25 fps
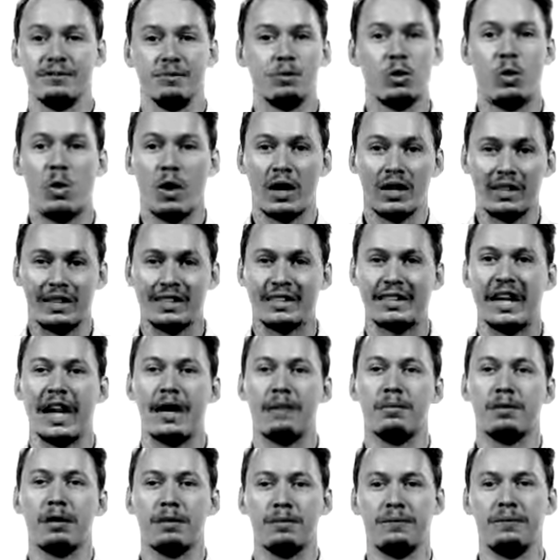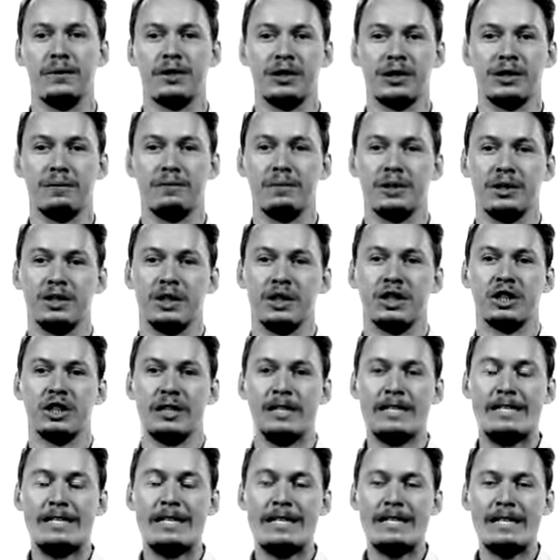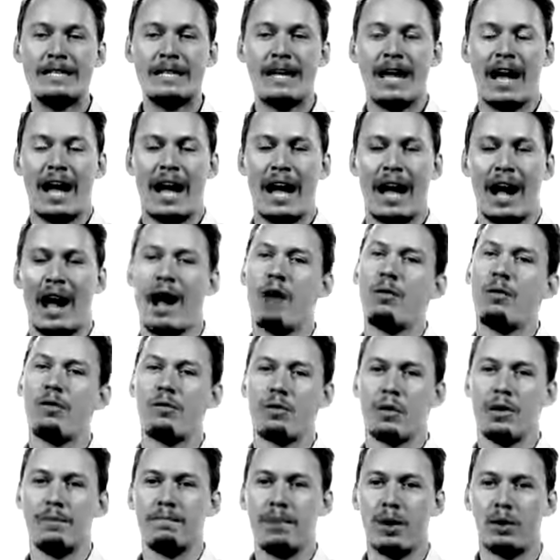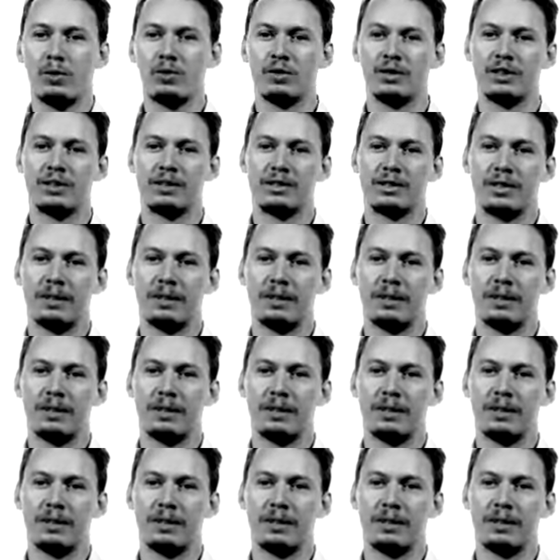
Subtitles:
quite a stable, efficient position. However, when bowlers